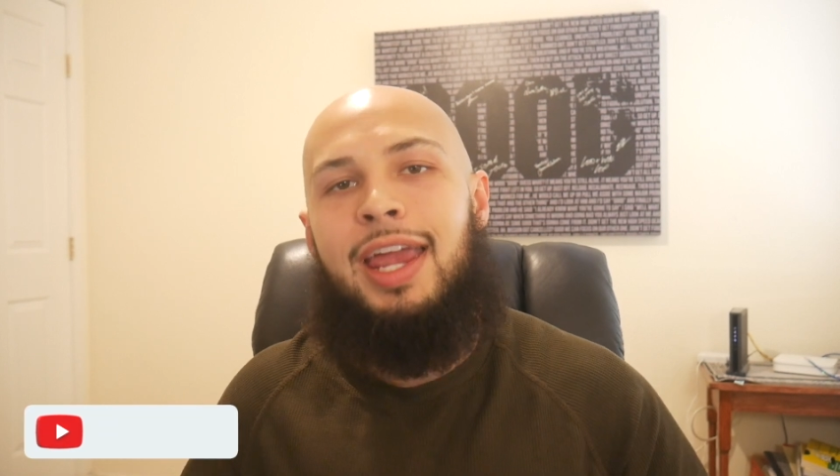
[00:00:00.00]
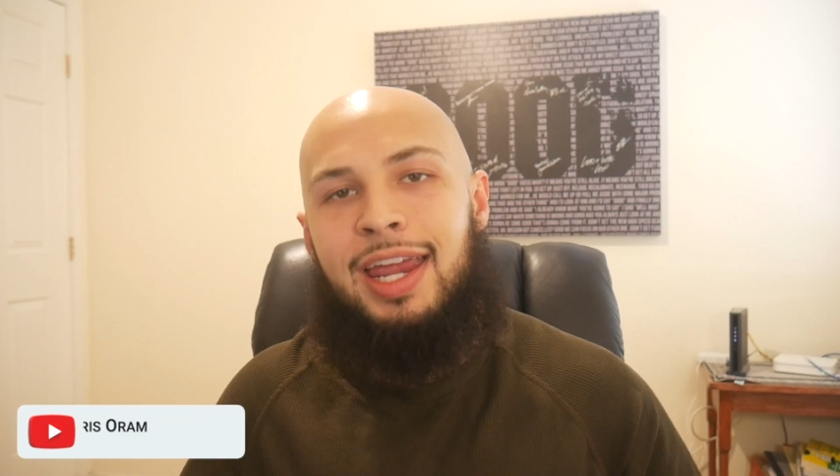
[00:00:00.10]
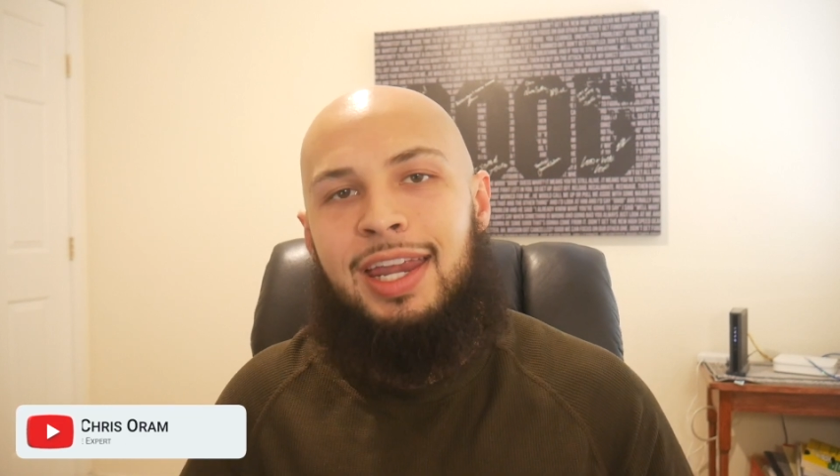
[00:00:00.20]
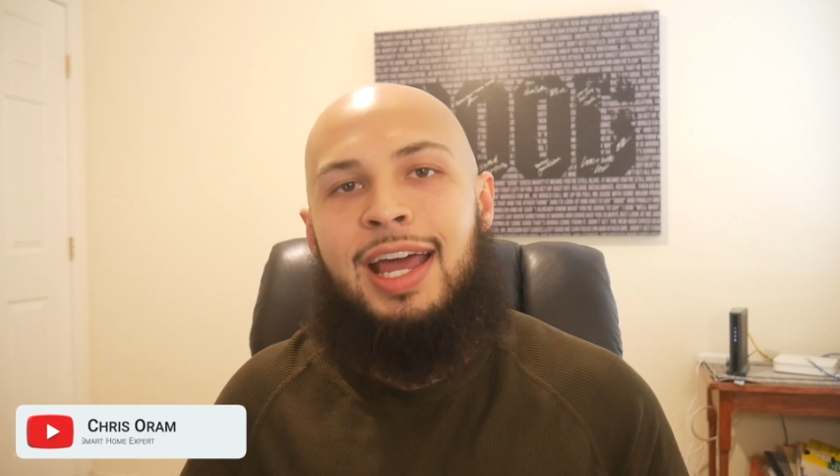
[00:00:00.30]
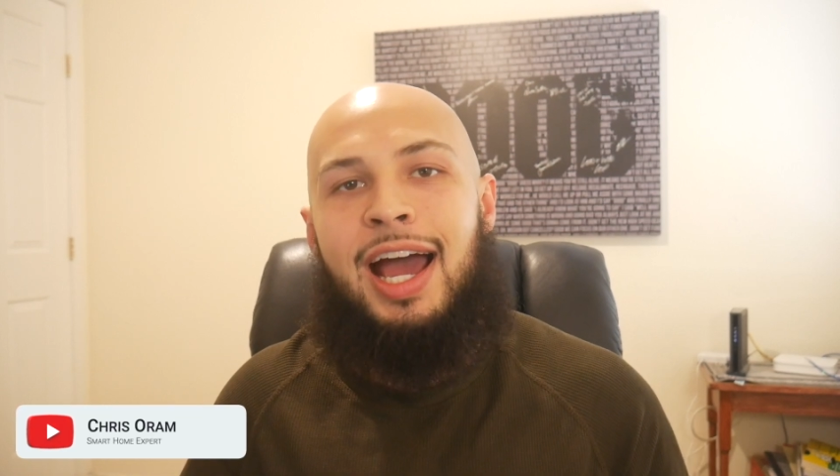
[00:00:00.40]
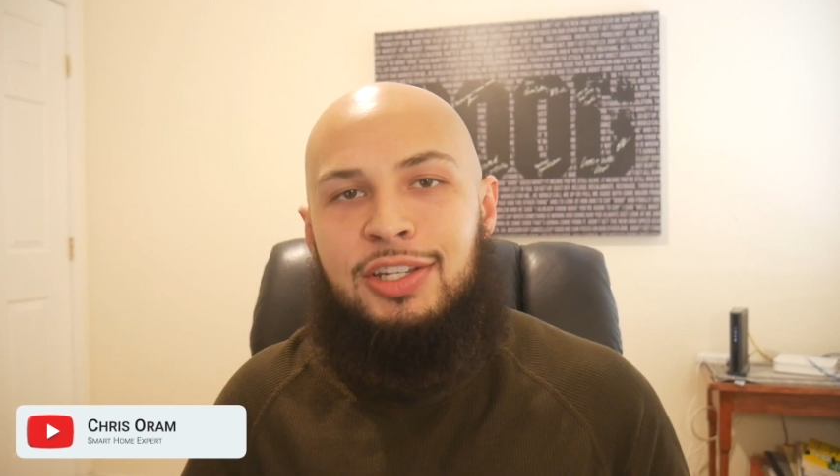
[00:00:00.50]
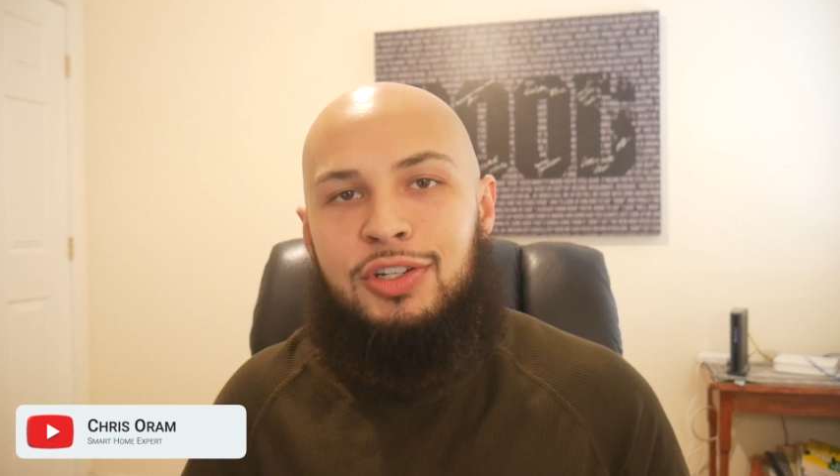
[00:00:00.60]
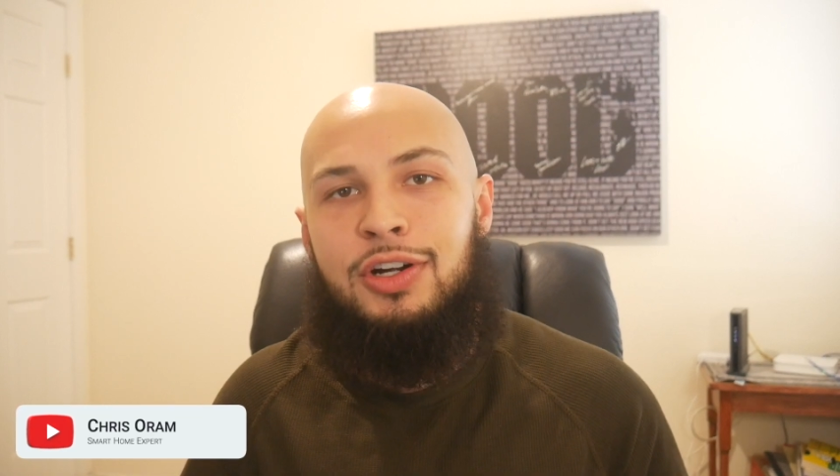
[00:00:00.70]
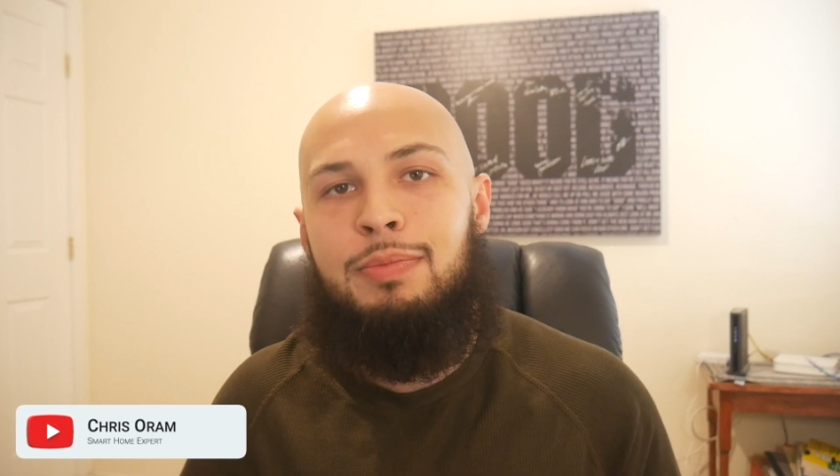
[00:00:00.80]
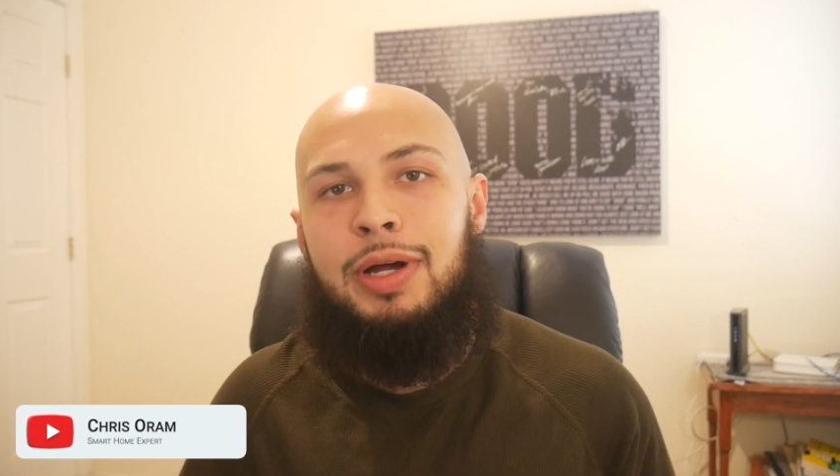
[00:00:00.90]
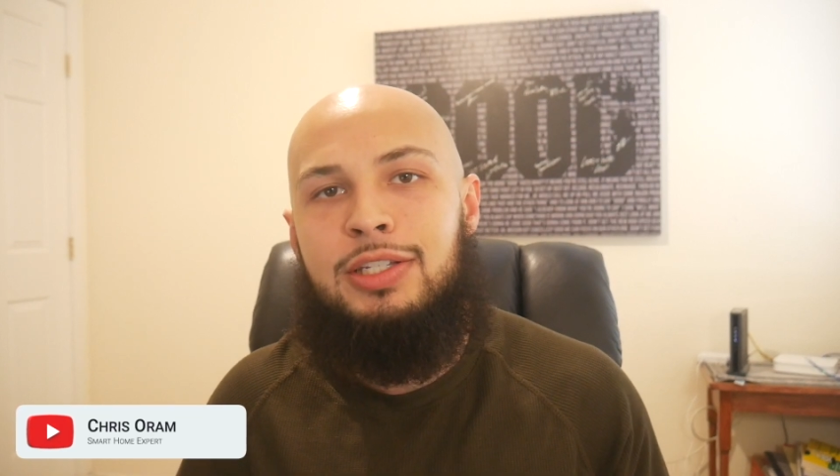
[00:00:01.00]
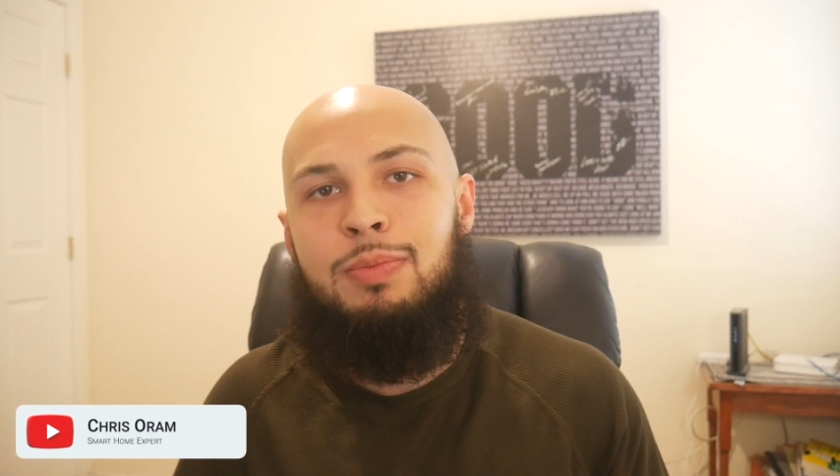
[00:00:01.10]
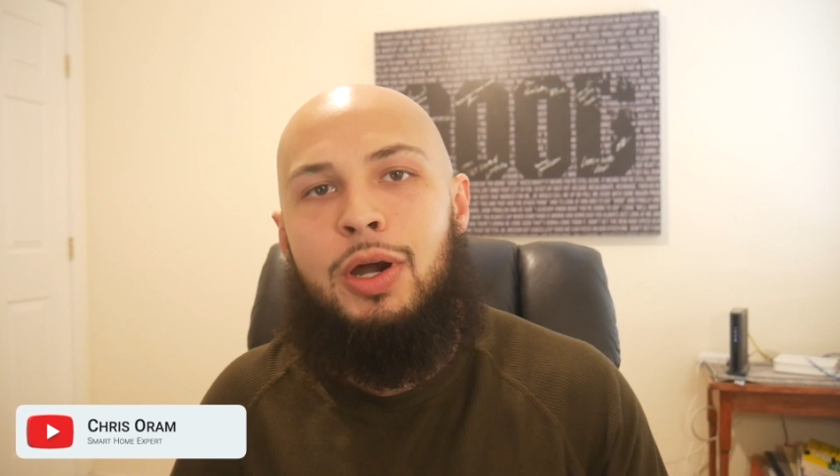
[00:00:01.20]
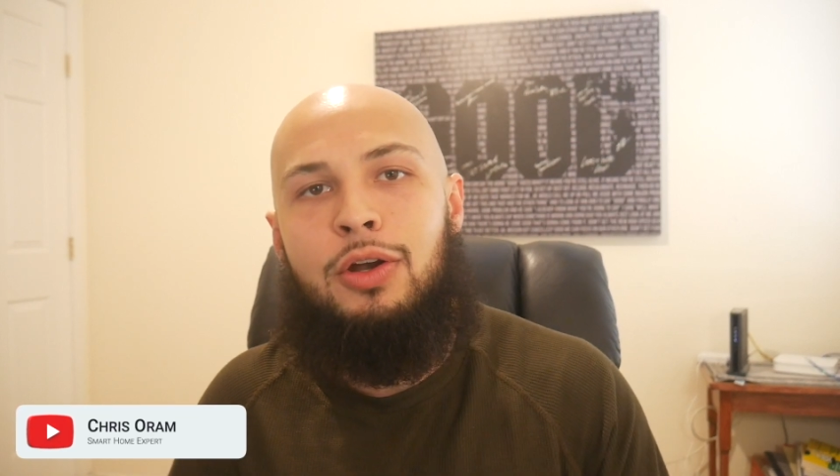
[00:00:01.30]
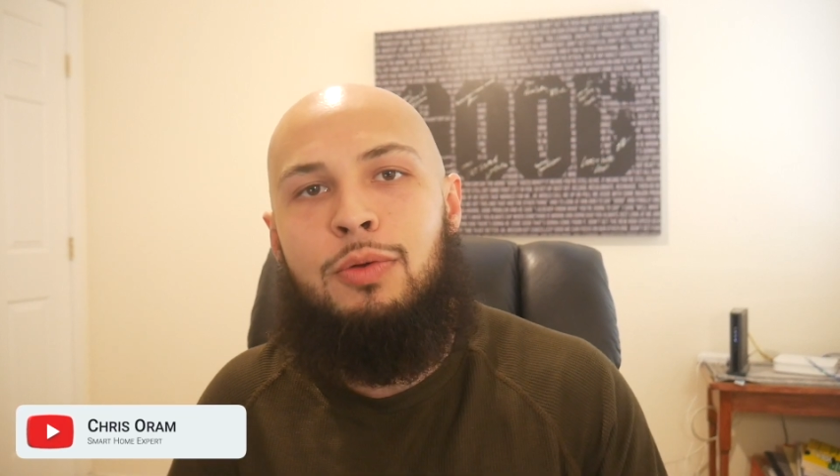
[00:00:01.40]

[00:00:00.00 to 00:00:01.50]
and I started my smart